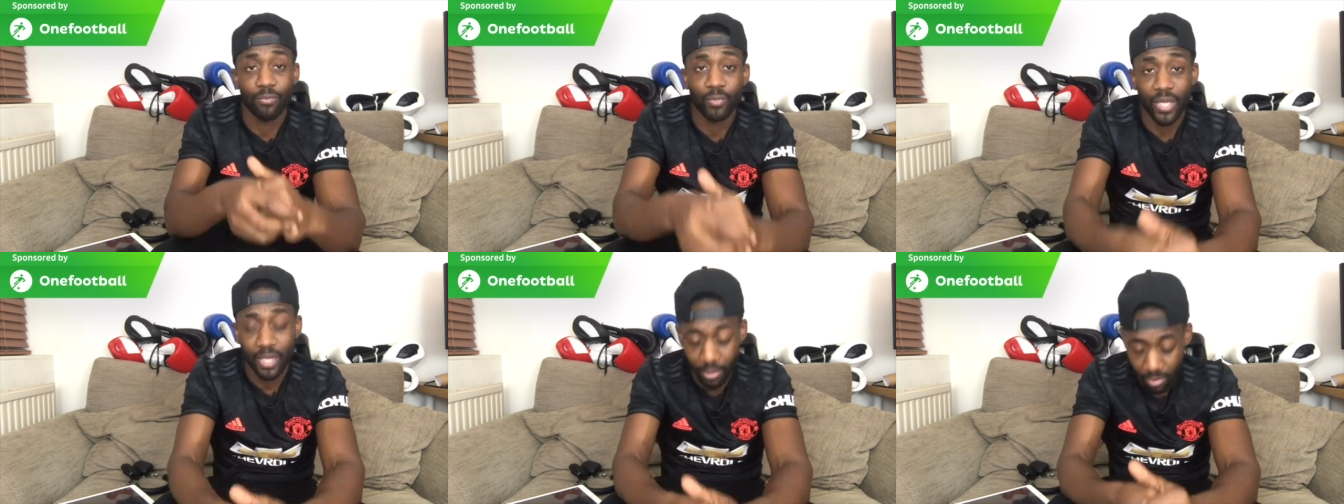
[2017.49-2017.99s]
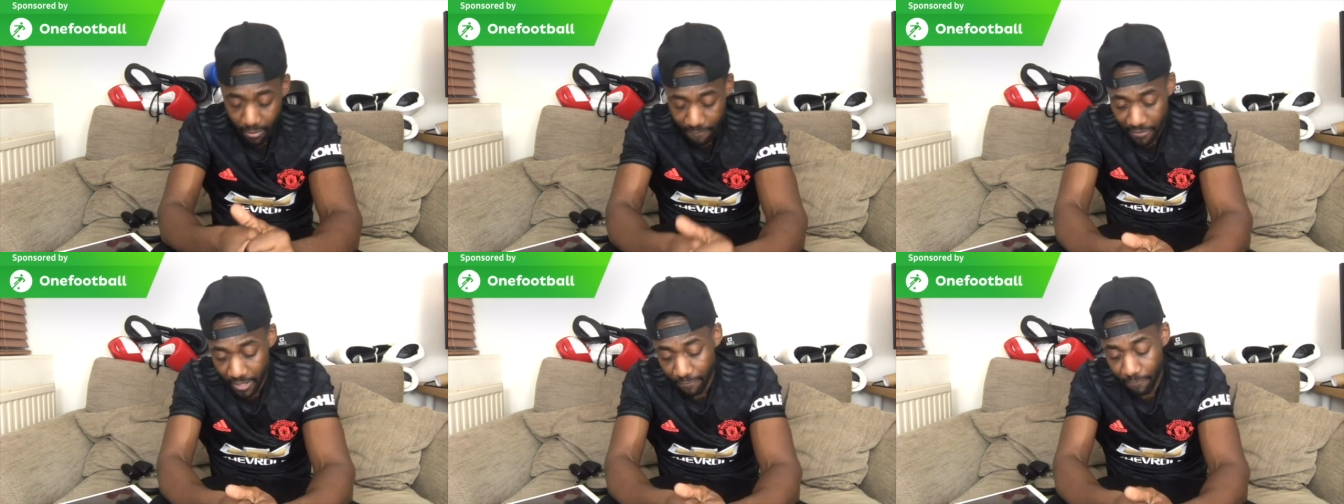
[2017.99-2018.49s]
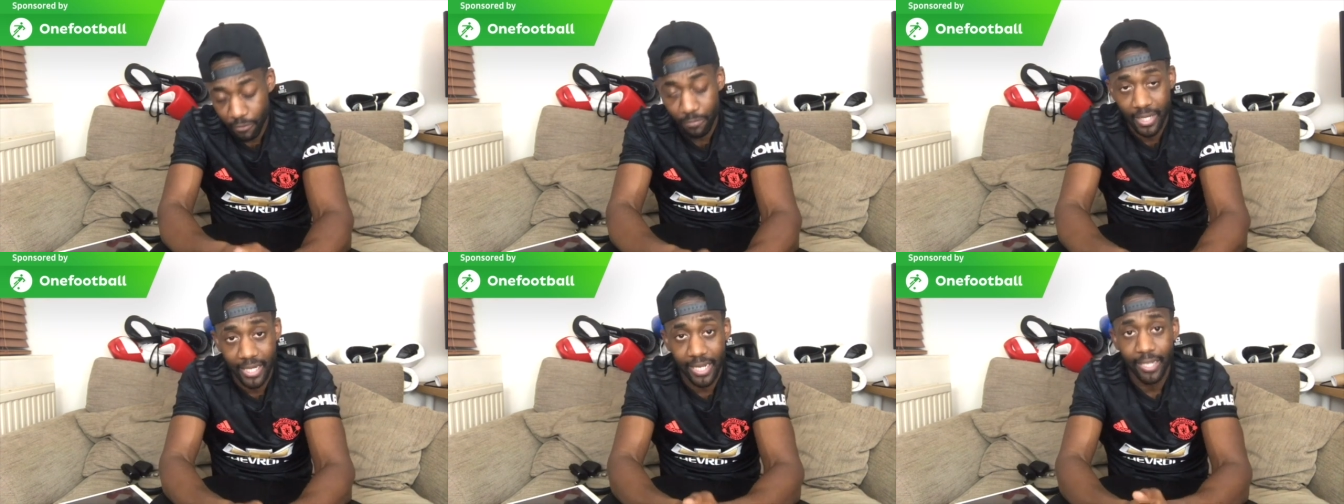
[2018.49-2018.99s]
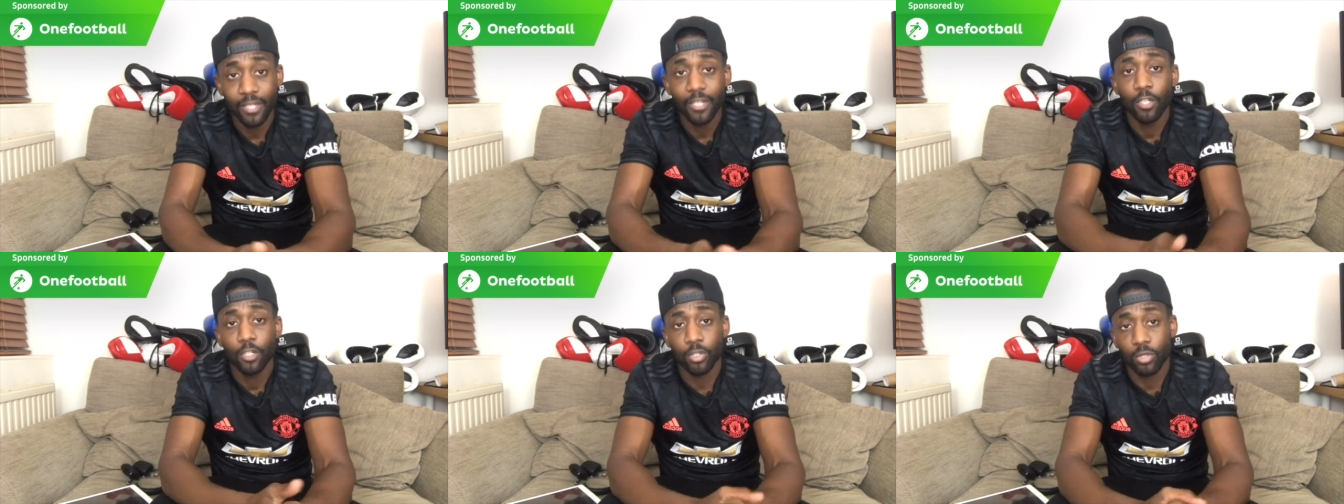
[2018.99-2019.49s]
We had a lot of fun filming that.
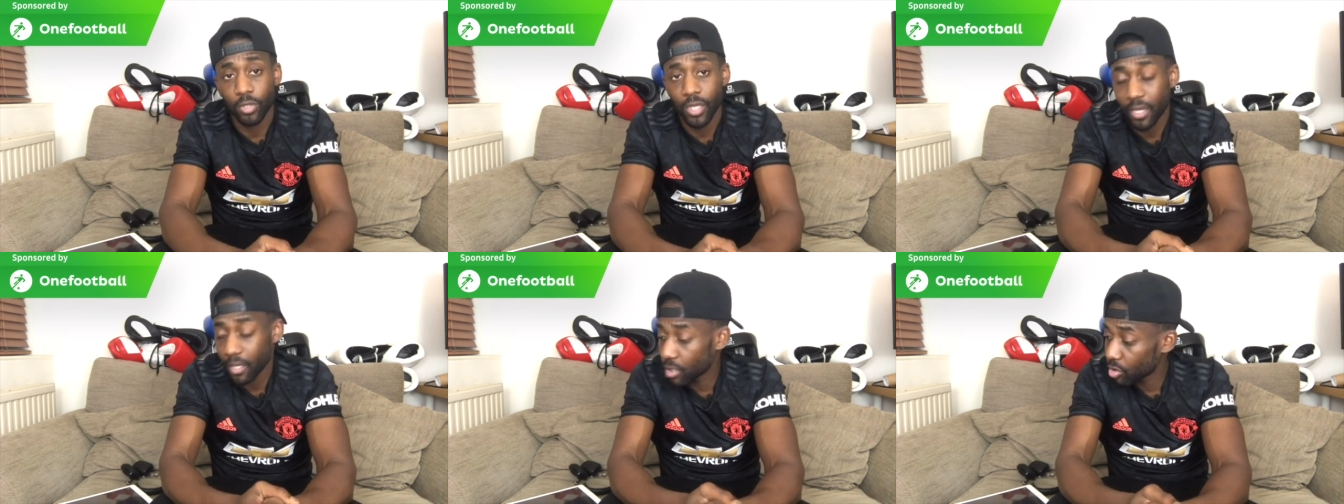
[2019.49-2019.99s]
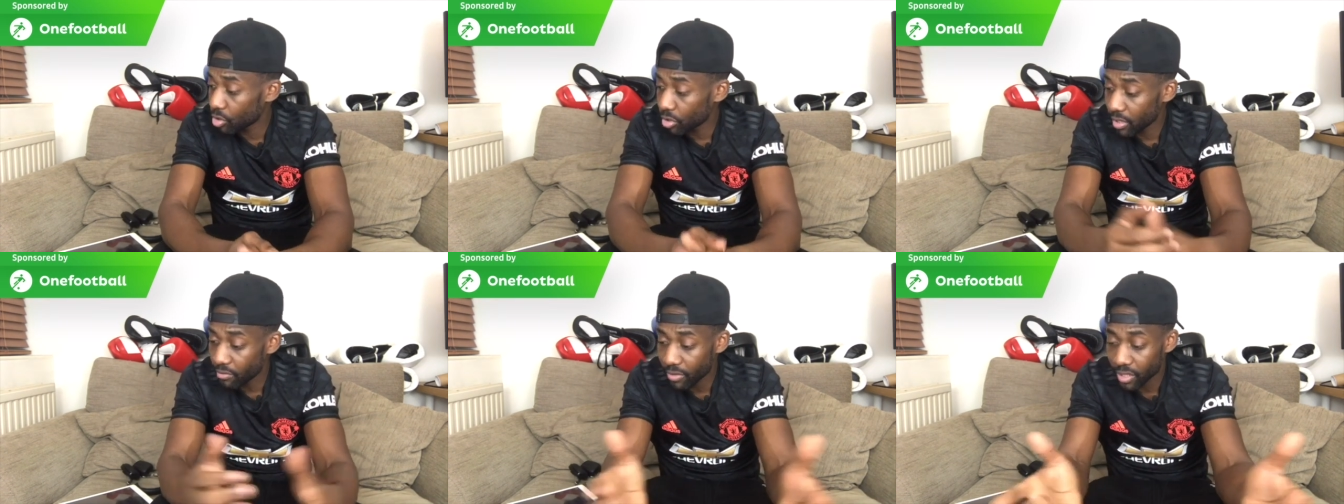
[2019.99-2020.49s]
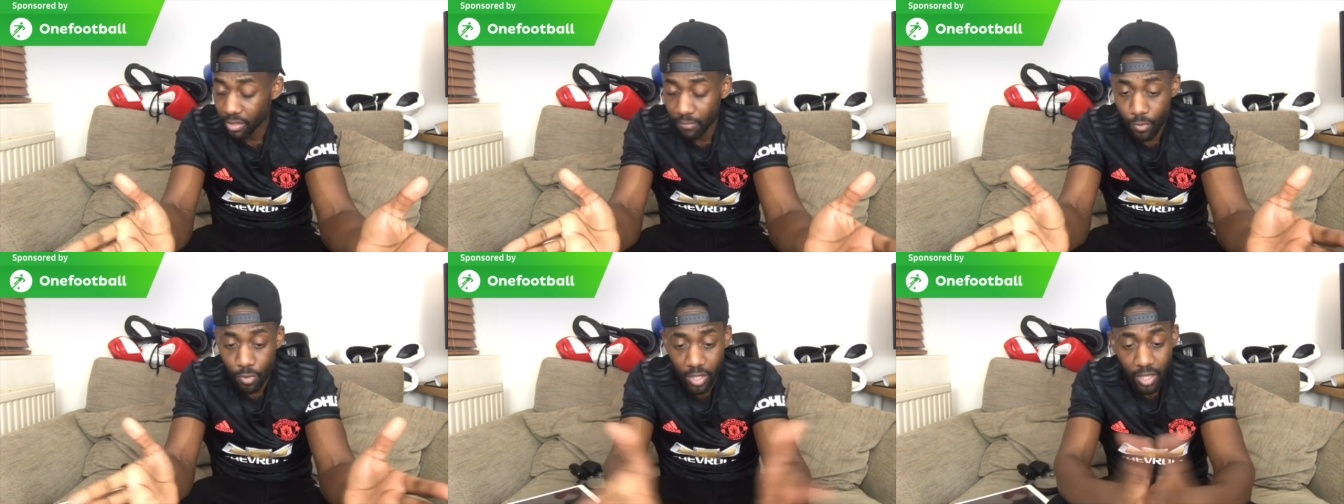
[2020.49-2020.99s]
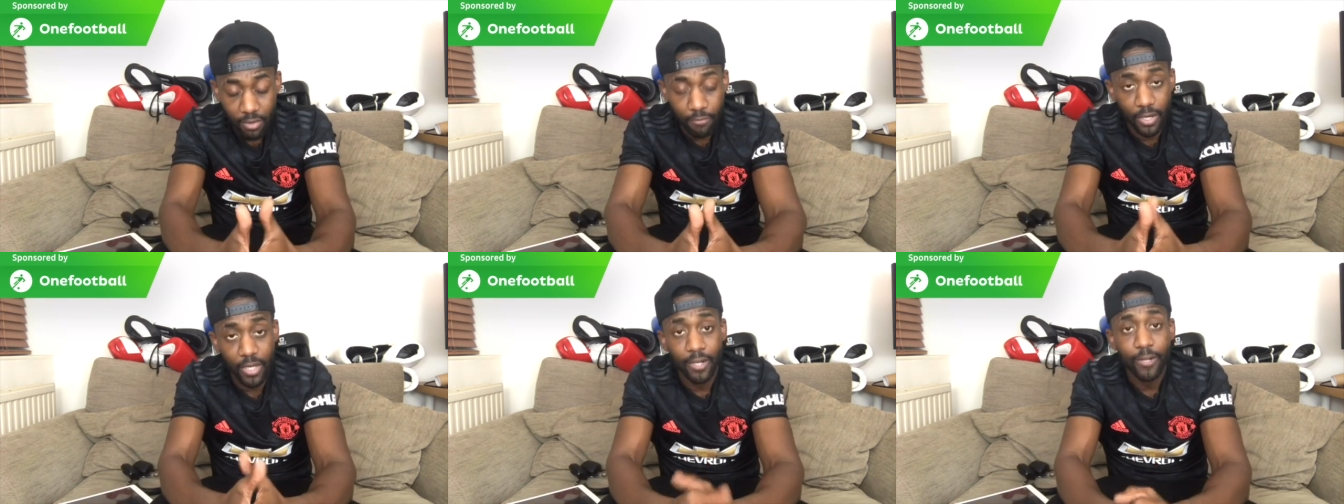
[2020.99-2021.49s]
So, yeah, enjoy the rest of your
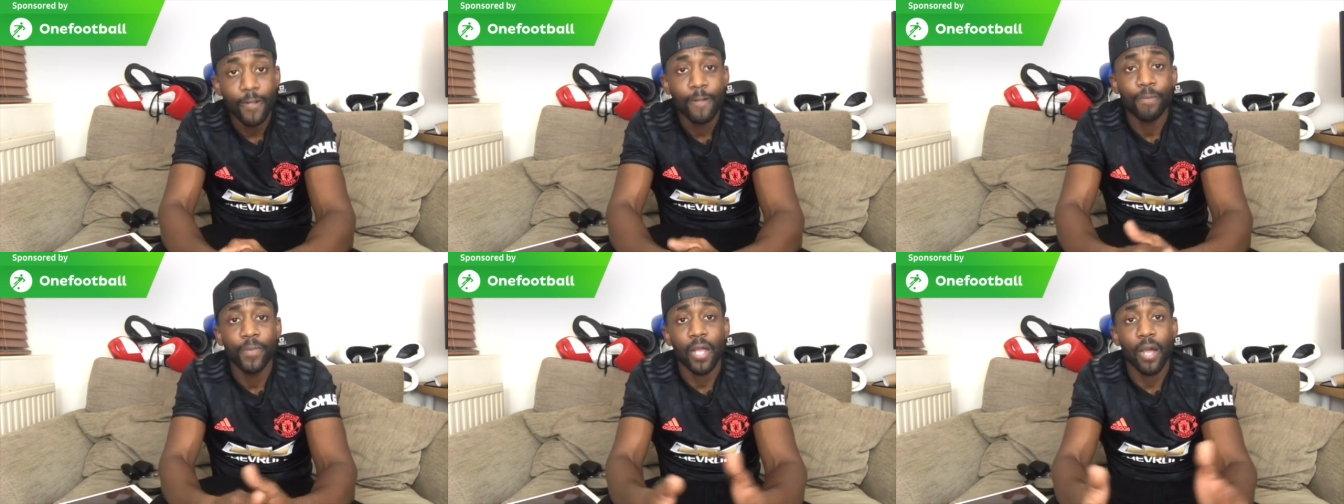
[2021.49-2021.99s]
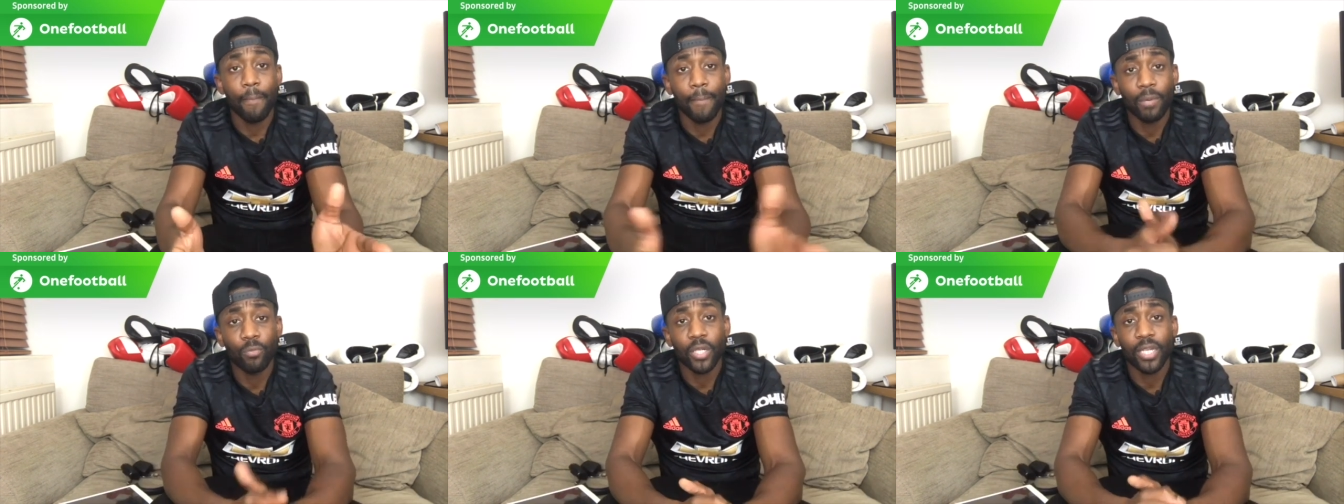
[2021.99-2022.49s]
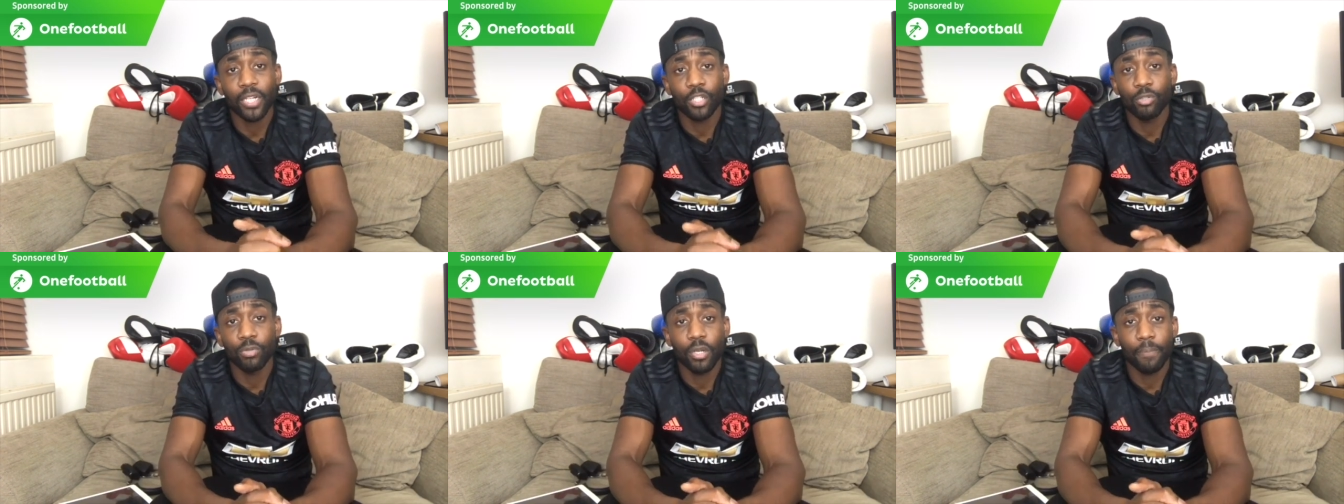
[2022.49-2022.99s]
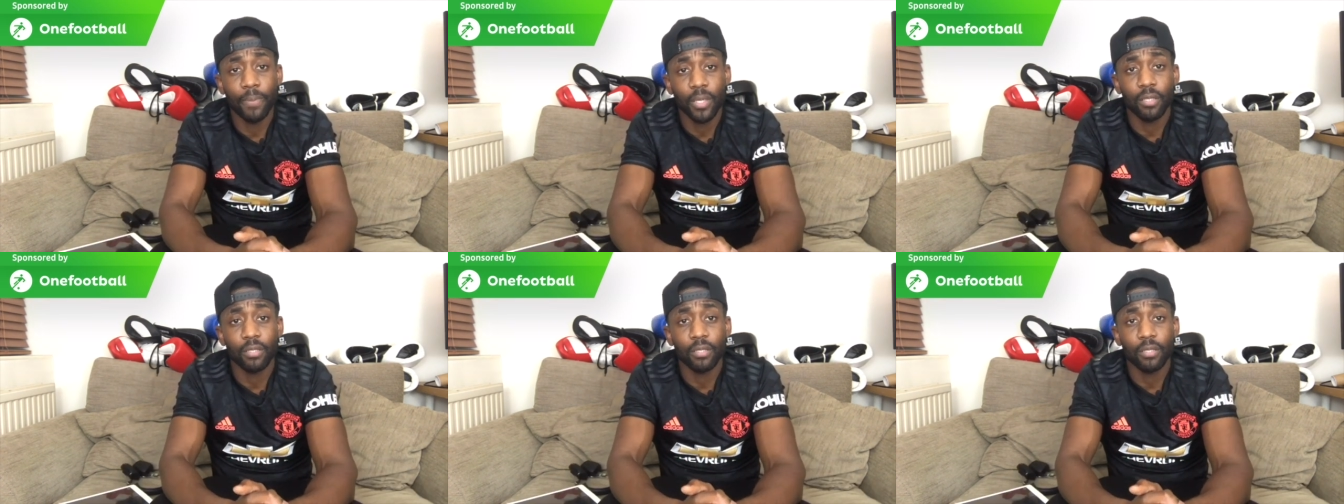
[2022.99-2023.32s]
evening. And, man, will catch you in a bit.